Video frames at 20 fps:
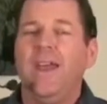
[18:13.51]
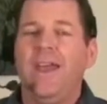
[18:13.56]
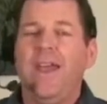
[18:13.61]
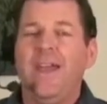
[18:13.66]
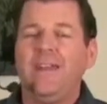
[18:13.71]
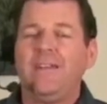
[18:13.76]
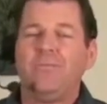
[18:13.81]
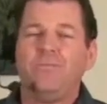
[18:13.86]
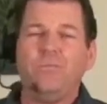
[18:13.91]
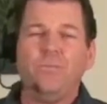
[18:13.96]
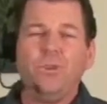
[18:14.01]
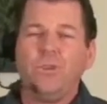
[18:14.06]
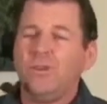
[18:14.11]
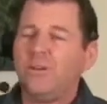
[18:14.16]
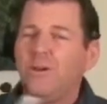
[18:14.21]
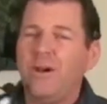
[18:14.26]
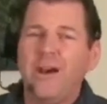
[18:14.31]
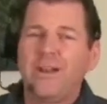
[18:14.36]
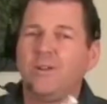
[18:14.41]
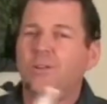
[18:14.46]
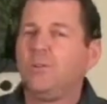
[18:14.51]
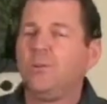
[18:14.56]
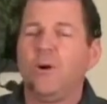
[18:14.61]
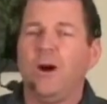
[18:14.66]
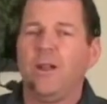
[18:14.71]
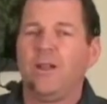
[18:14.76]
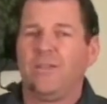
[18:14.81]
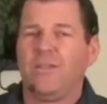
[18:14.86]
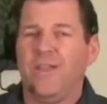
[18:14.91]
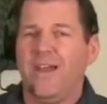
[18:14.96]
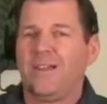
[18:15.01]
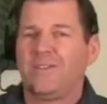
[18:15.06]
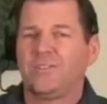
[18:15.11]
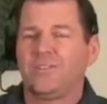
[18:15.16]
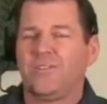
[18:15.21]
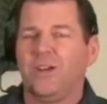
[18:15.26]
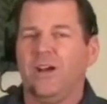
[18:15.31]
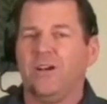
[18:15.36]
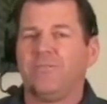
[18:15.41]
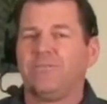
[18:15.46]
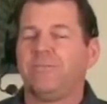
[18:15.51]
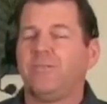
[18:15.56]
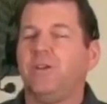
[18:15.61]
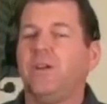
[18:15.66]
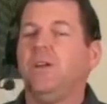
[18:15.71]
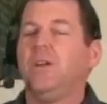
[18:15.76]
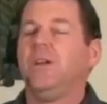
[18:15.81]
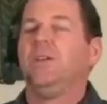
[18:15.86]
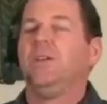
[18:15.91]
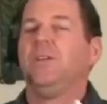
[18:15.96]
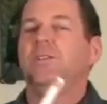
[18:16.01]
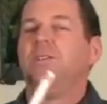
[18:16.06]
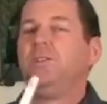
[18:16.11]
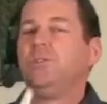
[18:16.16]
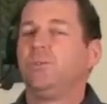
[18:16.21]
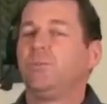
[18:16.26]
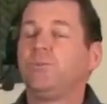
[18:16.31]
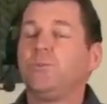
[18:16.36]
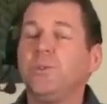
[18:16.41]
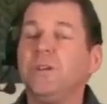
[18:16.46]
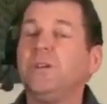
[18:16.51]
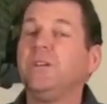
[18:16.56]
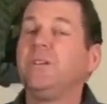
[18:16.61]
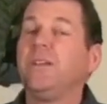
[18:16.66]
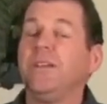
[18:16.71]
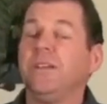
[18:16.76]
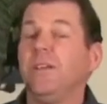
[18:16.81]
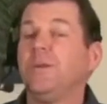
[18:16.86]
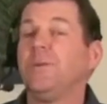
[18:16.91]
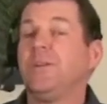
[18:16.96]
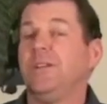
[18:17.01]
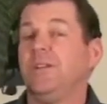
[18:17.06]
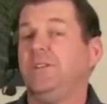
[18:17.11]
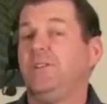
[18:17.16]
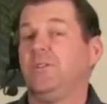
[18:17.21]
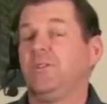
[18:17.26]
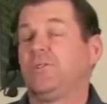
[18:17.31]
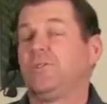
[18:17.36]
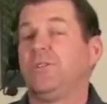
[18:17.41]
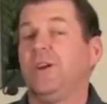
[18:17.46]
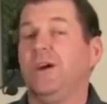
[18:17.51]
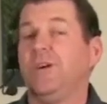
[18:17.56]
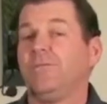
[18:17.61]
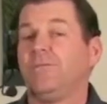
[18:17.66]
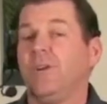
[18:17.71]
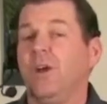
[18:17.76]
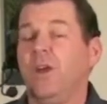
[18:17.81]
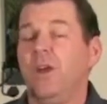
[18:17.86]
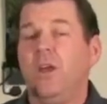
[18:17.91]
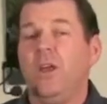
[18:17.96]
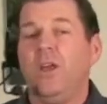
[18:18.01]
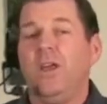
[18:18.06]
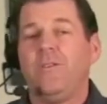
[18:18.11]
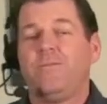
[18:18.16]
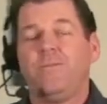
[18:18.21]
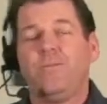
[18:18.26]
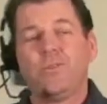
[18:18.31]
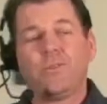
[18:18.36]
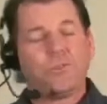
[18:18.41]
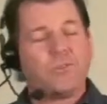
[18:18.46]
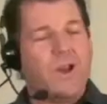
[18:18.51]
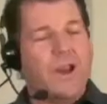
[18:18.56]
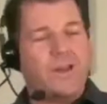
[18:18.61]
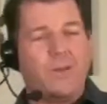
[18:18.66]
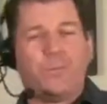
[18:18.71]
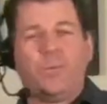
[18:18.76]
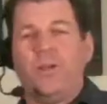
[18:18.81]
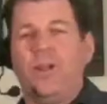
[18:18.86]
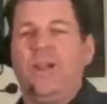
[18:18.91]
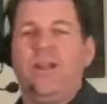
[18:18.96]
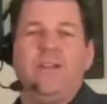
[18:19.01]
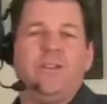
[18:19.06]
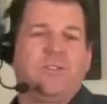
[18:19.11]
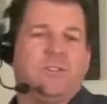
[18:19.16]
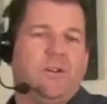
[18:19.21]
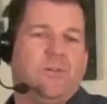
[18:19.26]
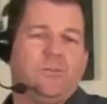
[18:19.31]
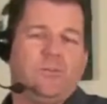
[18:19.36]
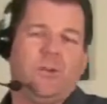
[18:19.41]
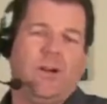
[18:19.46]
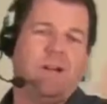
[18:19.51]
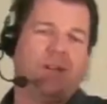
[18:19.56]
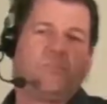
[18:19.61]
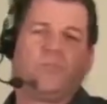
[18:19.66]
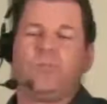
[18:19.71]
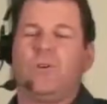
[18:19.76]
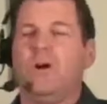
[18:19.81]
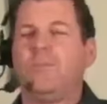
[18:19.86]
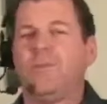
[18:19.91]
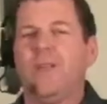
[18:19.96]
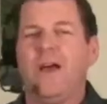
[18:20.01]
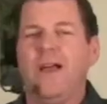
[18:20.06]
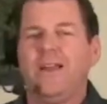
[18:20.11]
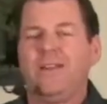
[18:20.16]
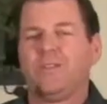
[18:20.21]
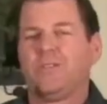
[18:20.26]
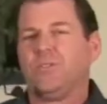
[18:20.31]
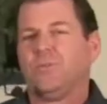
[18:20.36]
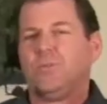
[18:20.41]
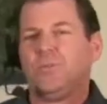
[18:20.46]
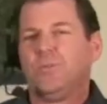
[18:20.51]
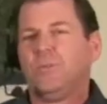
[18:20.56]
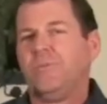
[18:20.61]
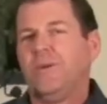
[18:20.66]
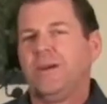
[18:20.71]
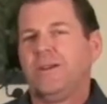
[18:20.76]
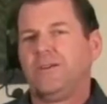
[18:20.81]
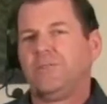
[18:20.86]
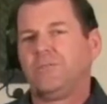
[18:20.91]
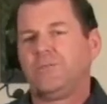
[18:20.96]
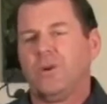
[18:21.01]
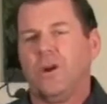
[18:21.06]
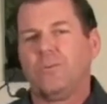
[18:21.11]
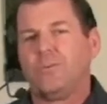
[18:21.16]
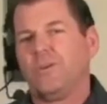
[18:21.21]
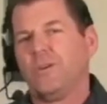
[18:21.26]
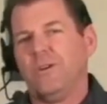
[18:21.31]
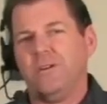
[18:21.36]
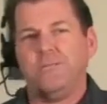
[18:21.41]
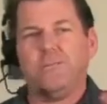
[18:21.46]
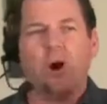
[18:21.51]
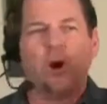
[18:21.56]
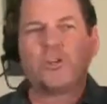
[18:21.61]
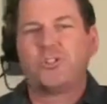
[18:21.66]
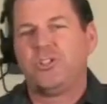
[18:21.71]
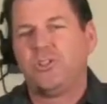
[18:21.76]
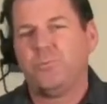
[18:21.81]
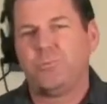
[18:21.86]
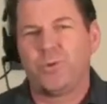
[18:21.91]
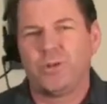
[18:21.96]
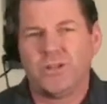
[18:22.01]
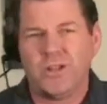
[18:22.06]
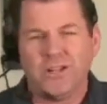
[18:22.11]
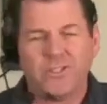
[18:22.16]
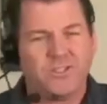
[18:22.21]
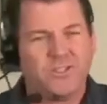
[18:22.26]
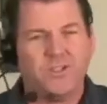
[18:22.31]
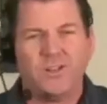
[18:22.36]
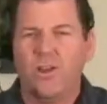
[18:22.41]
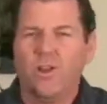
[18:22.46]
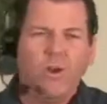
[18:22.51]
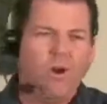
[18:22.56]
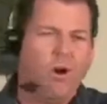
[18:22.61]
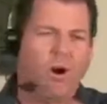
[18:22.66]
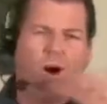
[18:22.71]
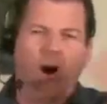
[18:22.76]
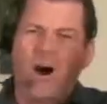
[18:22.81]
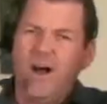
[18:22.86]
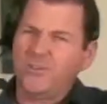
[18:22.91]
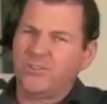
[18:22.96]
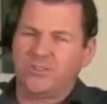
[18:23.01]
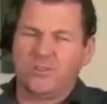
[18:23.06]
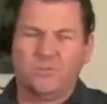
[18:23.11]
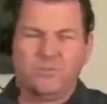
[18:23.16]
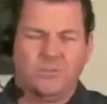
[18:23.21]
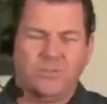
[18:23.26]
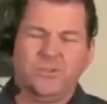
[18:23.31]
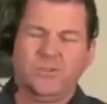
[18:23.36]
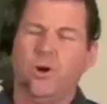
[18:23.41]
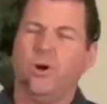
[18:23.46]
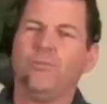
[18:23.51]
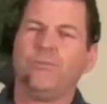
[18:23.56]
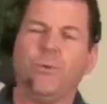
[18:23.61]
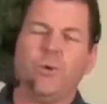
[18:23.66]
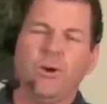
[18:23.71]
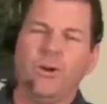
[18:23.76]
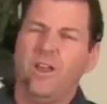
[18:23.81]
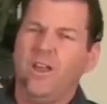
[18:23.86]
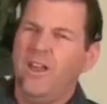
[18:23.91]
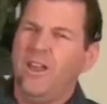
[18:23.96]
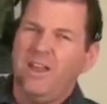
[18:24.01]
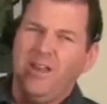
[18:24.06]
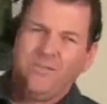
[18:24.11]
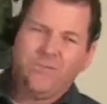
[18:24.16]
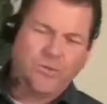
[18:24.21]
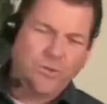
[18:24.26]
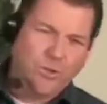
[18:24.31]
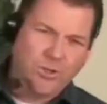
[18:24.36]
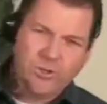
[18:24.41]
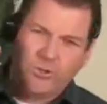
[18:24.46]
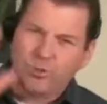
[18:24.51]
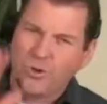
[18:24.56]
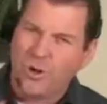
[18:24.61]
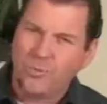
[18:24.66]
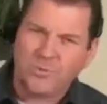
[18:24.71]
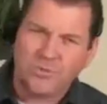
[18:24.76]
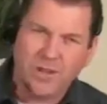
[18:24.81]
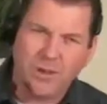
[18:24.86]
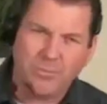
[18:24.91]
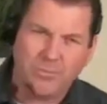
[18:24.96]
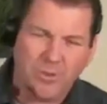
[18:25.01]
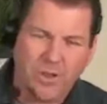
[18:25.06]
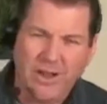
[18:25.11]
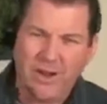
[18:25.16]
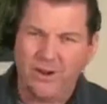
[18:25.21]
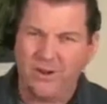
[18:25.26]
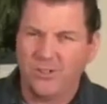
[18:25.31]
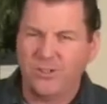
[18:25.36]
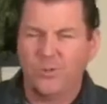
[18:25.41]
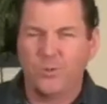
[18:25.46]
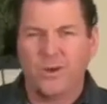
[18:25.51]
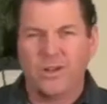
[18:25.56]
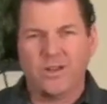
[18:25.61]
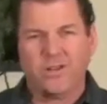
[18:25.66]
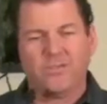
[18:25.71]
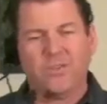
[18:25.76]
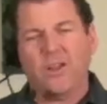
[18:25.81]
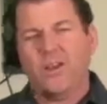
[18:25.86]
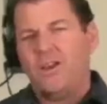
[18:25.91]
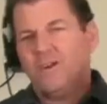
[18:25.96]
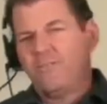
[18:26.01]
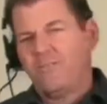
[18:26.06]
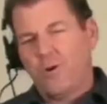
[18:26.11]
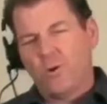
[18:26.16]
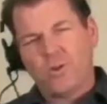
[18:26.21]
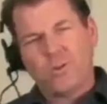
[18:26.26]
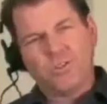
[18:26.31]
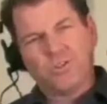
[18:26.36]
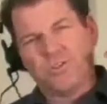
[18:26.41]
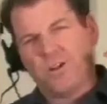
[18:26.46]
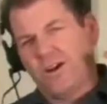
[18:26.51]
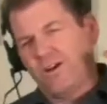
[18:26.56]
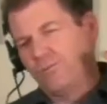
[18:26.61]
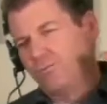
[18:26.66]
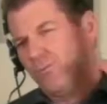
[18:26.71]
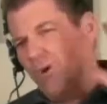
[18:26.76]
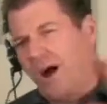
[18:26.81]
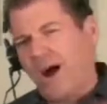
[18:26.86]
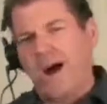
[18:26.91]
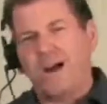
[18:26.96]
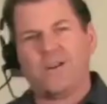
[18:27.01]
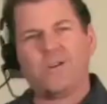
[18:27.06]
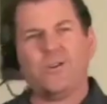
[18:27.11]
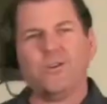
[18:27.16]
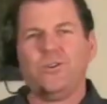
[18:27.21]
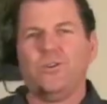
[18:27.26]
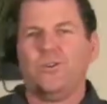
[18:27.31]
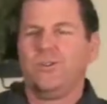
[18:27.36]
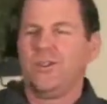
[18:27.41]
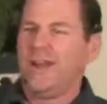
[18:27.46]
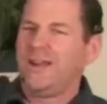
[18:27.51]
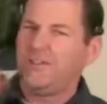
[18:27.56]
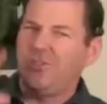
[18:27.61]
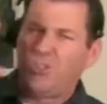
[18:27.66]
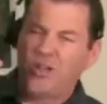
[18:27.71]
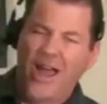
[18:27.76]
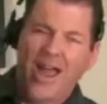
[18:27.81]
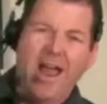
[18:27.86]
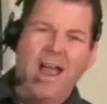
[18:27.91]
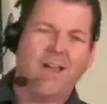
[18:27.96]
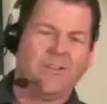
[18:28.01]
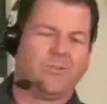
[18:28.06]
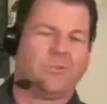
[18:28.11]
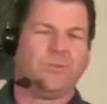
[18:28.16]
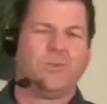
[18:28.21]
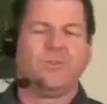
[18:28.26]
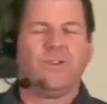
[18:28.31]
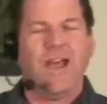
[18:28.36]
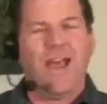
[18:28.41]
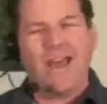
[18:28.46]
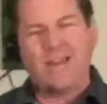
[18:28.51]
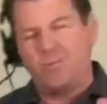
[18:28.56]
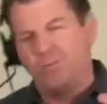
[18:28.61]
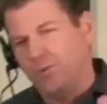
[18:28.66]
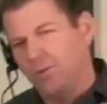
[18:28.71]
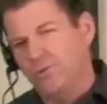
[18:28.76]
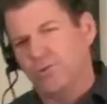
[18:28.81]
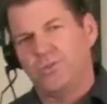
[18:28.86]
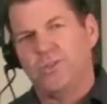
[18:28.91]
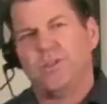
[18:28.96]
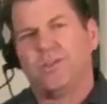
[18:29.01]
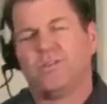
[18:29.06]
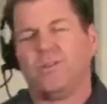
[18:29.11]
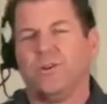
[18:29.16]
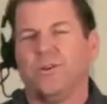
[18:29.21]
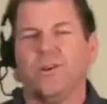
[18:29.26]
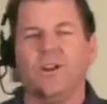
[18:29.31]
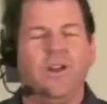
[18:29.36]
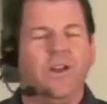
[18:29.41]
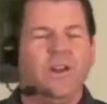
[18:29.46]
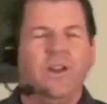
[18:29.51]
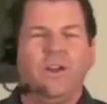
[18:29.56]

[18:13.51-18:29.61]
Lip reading: And if you don't know how to do all of that stuff, you're really limiting yourself. If you're trying to play in some great drum line as a rudimental drummer in marching percussion, awesome, go for it. If you're a drum set player and you want to focus on rock, or you like jazz or Latin music or